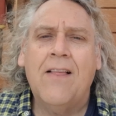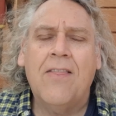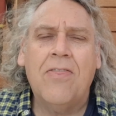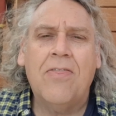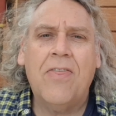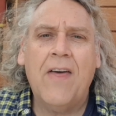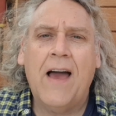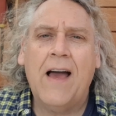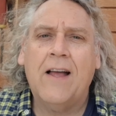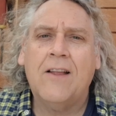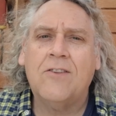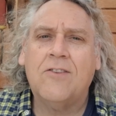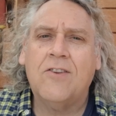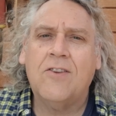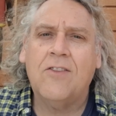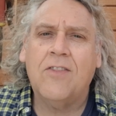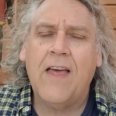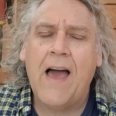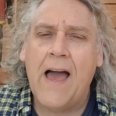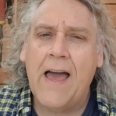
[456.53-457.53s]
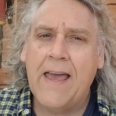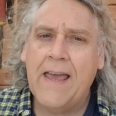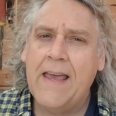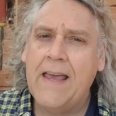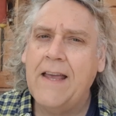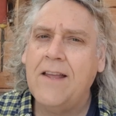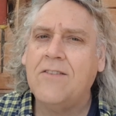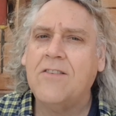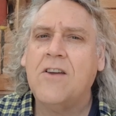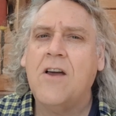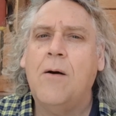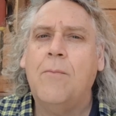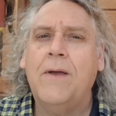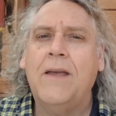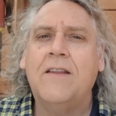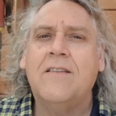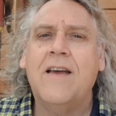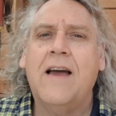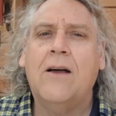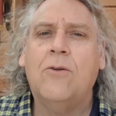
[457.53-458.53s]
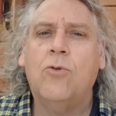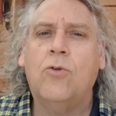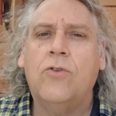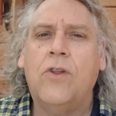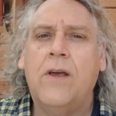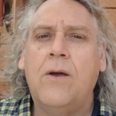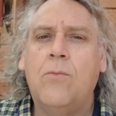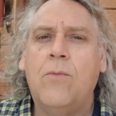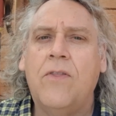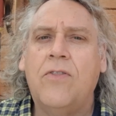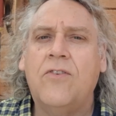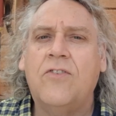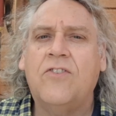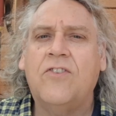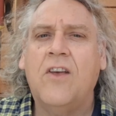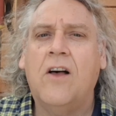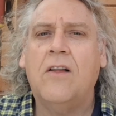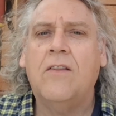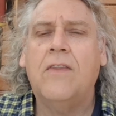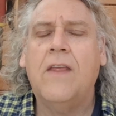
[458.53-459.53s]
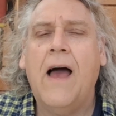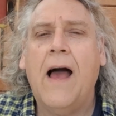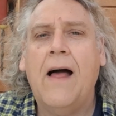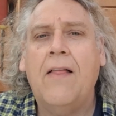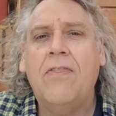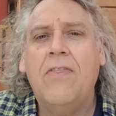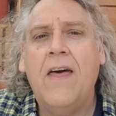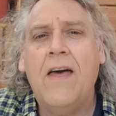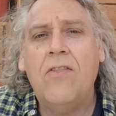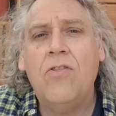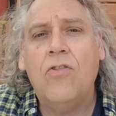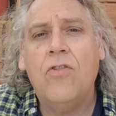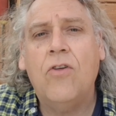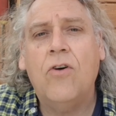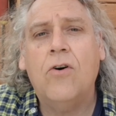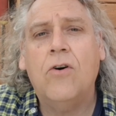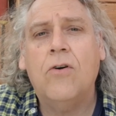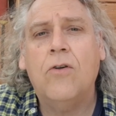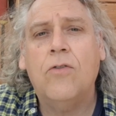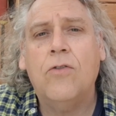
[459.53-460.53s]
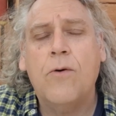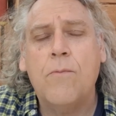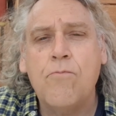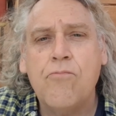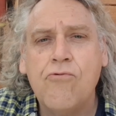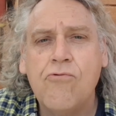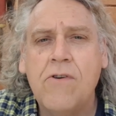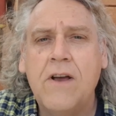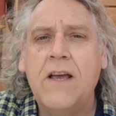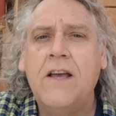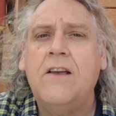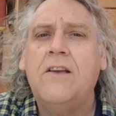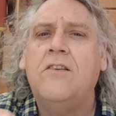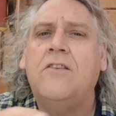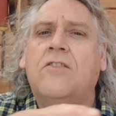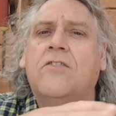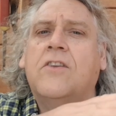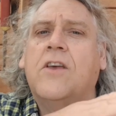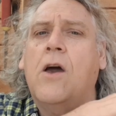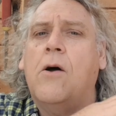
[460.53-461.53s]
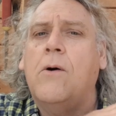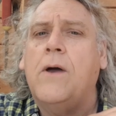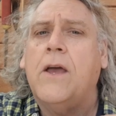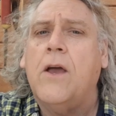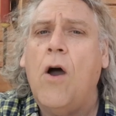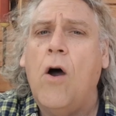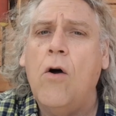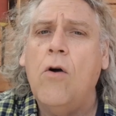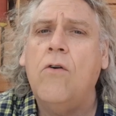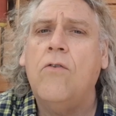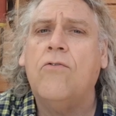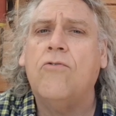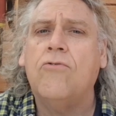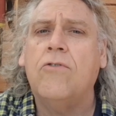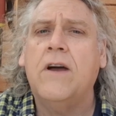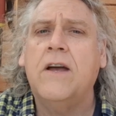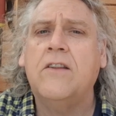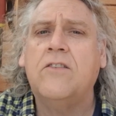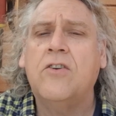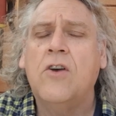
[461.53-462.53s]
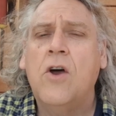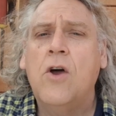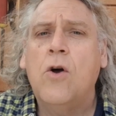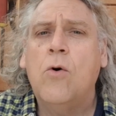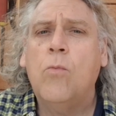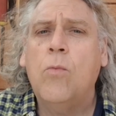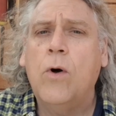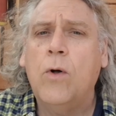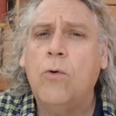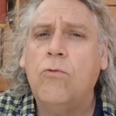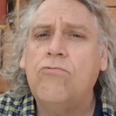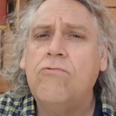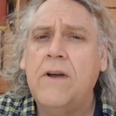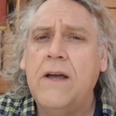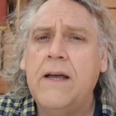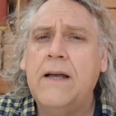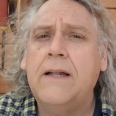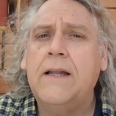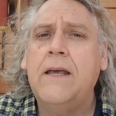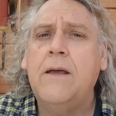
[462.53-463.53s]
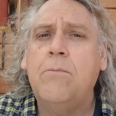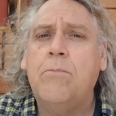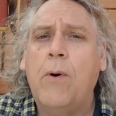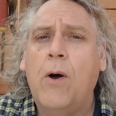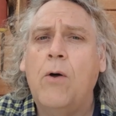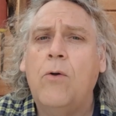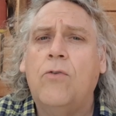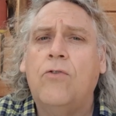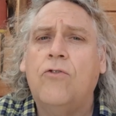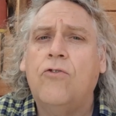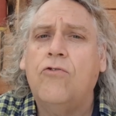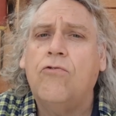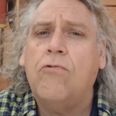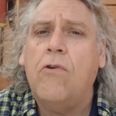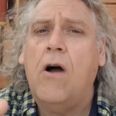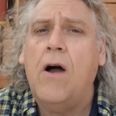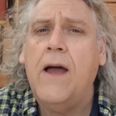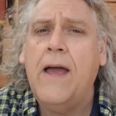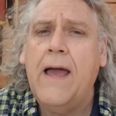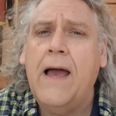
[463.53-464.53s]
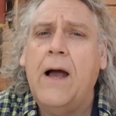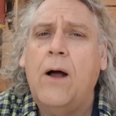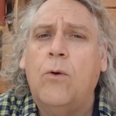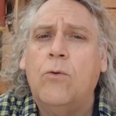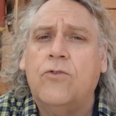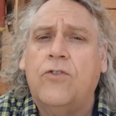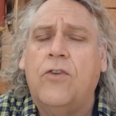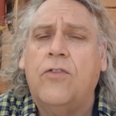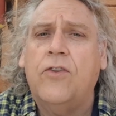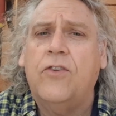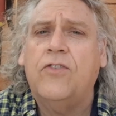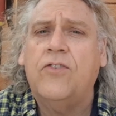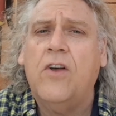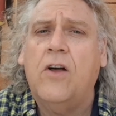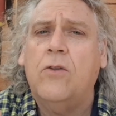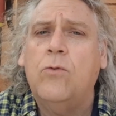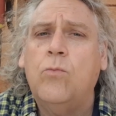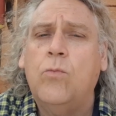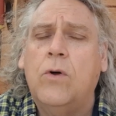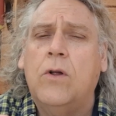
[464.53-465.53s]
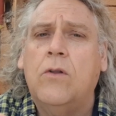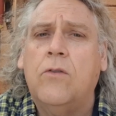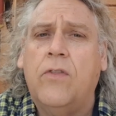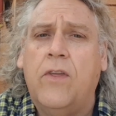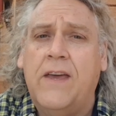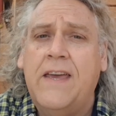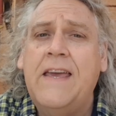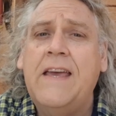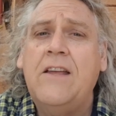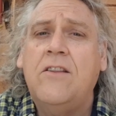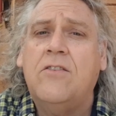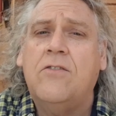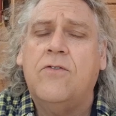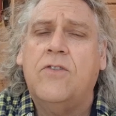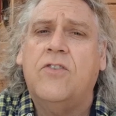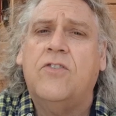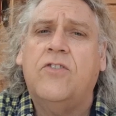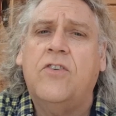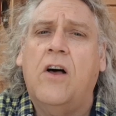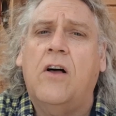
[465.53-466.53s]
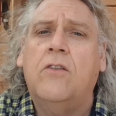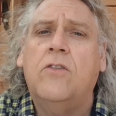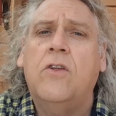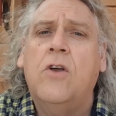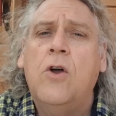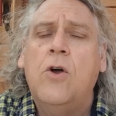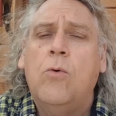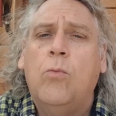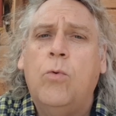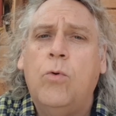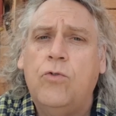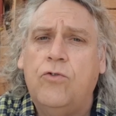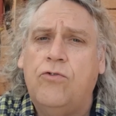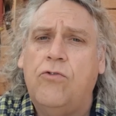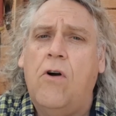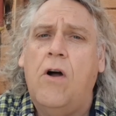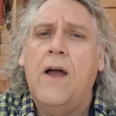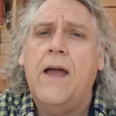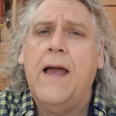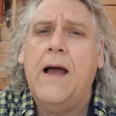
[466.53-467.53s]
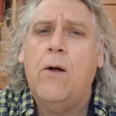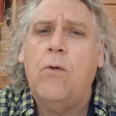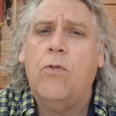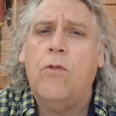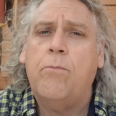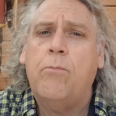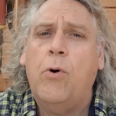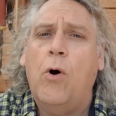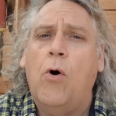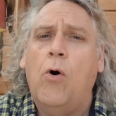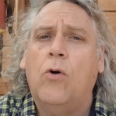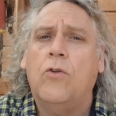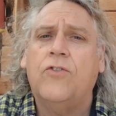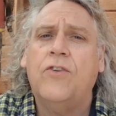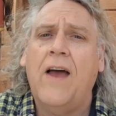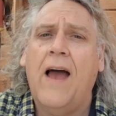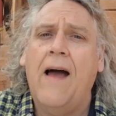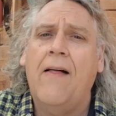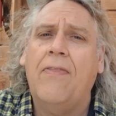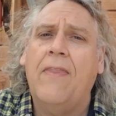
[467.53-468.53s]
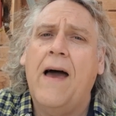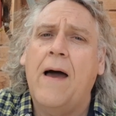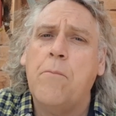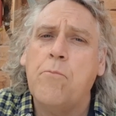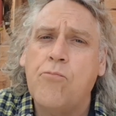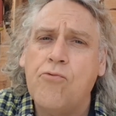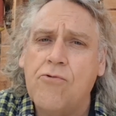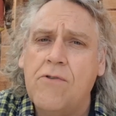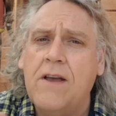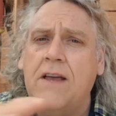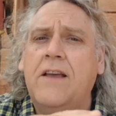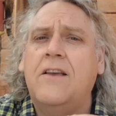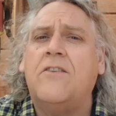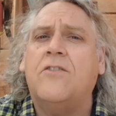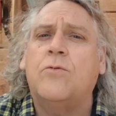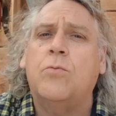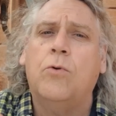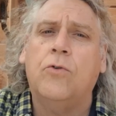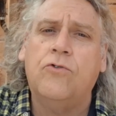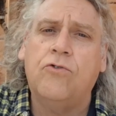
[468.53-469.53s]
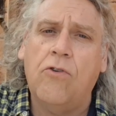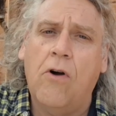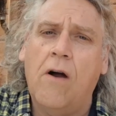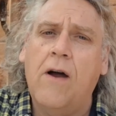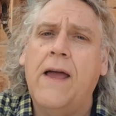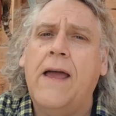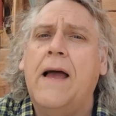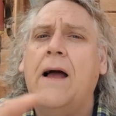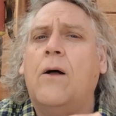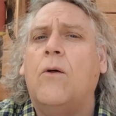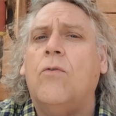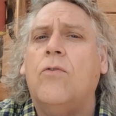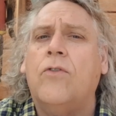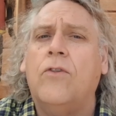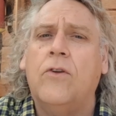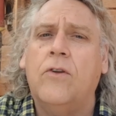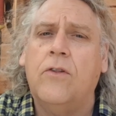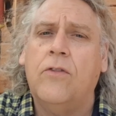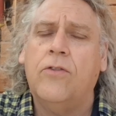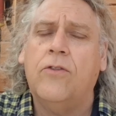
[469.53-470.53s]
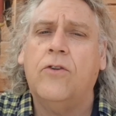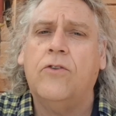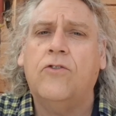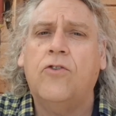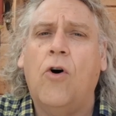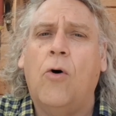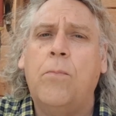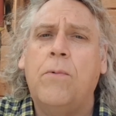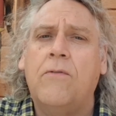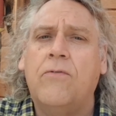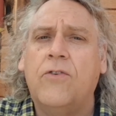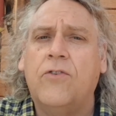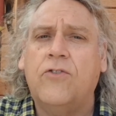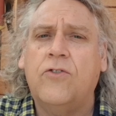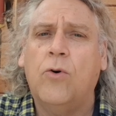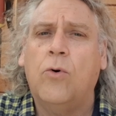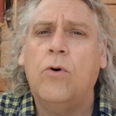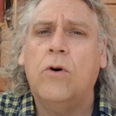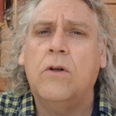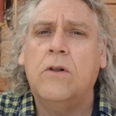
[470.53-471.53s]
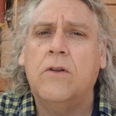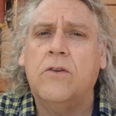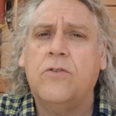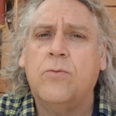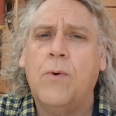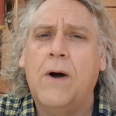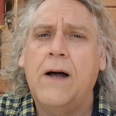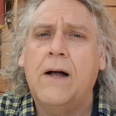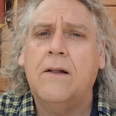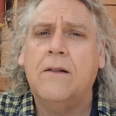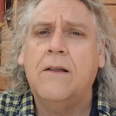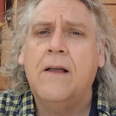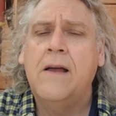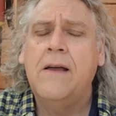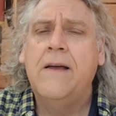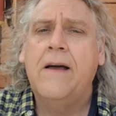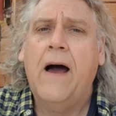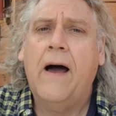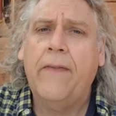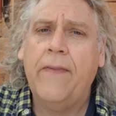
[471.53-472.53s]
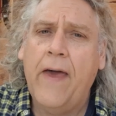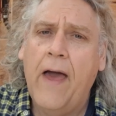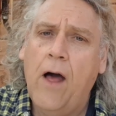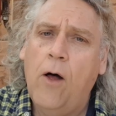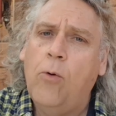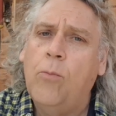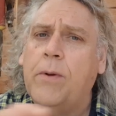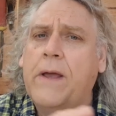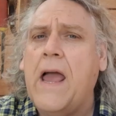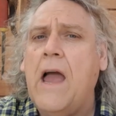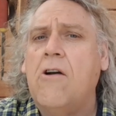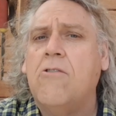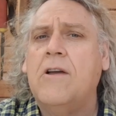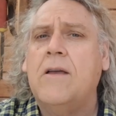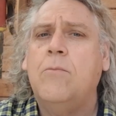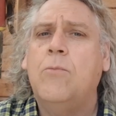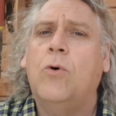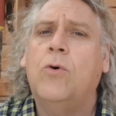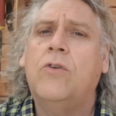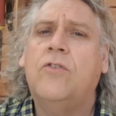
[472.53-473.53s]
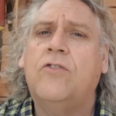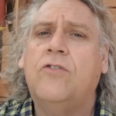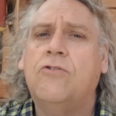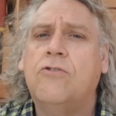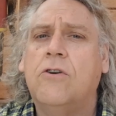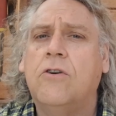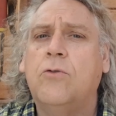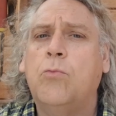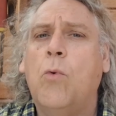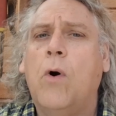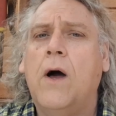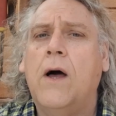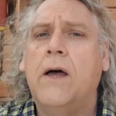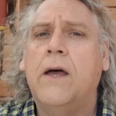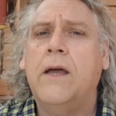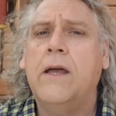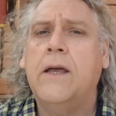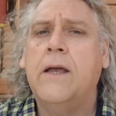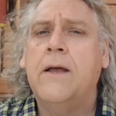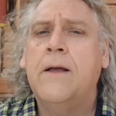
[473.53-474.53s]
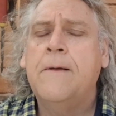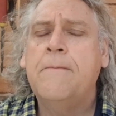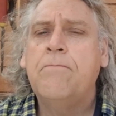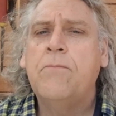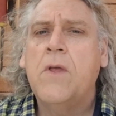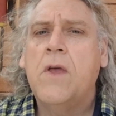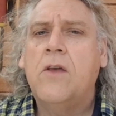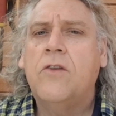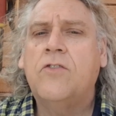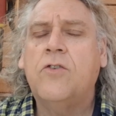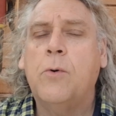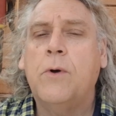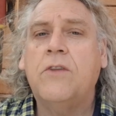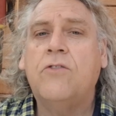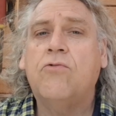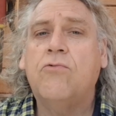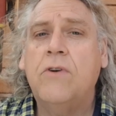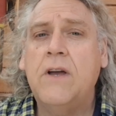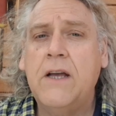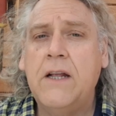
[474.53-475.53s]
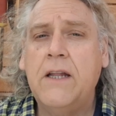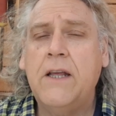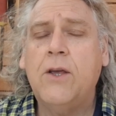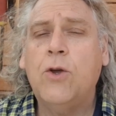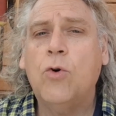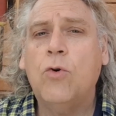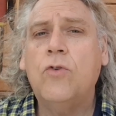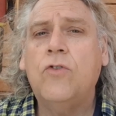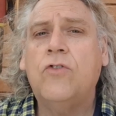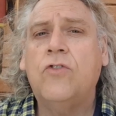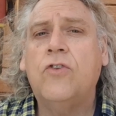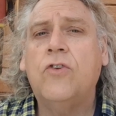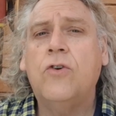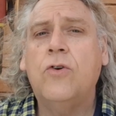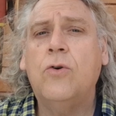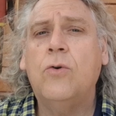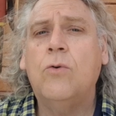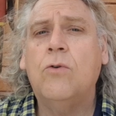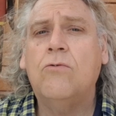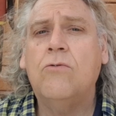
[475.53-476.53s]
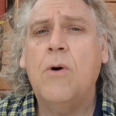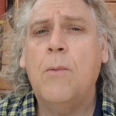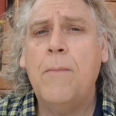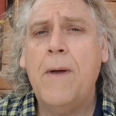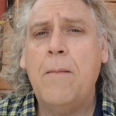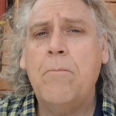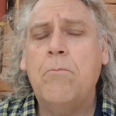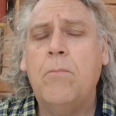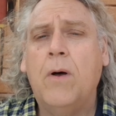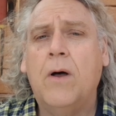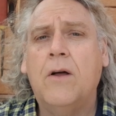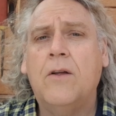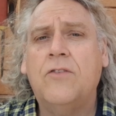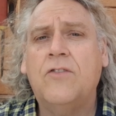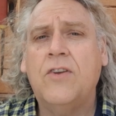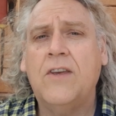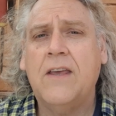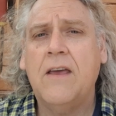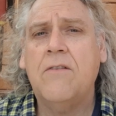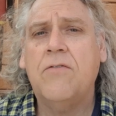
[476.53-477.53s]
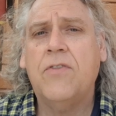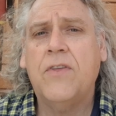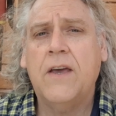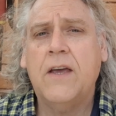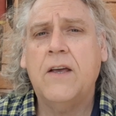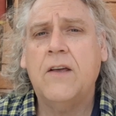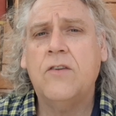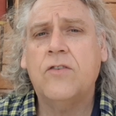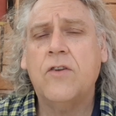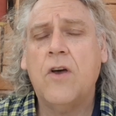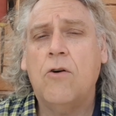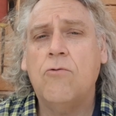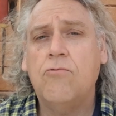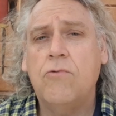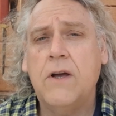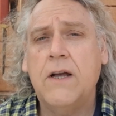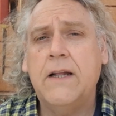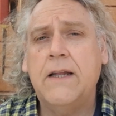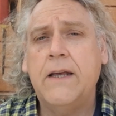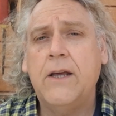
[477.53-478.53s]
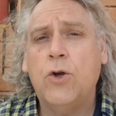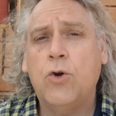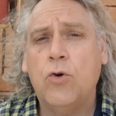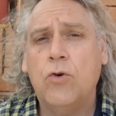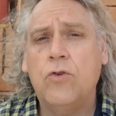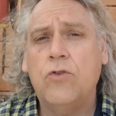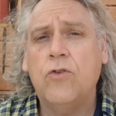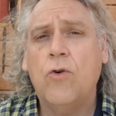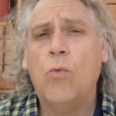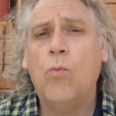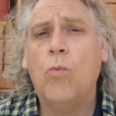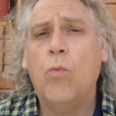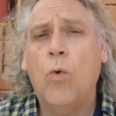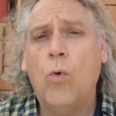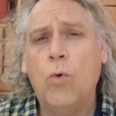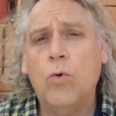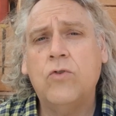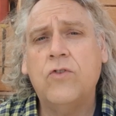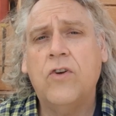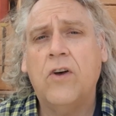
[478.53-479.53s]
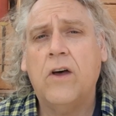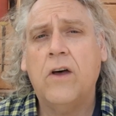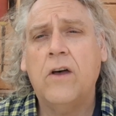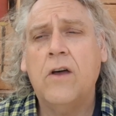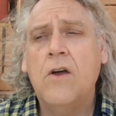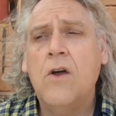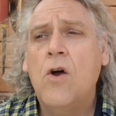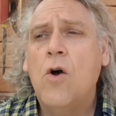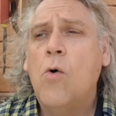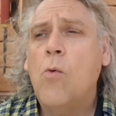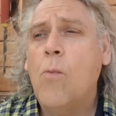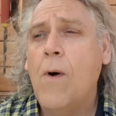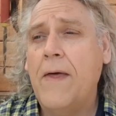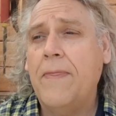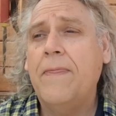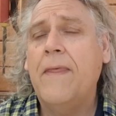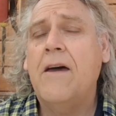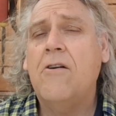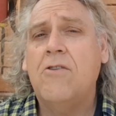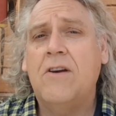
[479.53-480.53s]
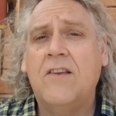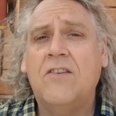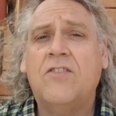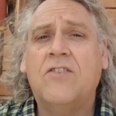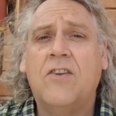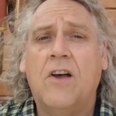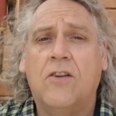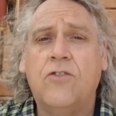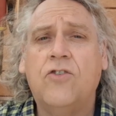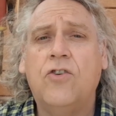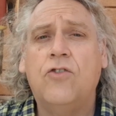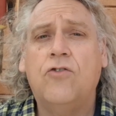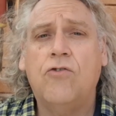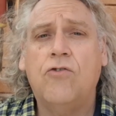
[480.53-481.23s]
that that heat coming down on it with the sun and then the the breeze going over it will really both dry out the sun will the heat of the sun will dry out the pot and that breeze will dry out the the top of the soil as well and help carry moisture away so it's really good to remember to give things a really good water when there is such a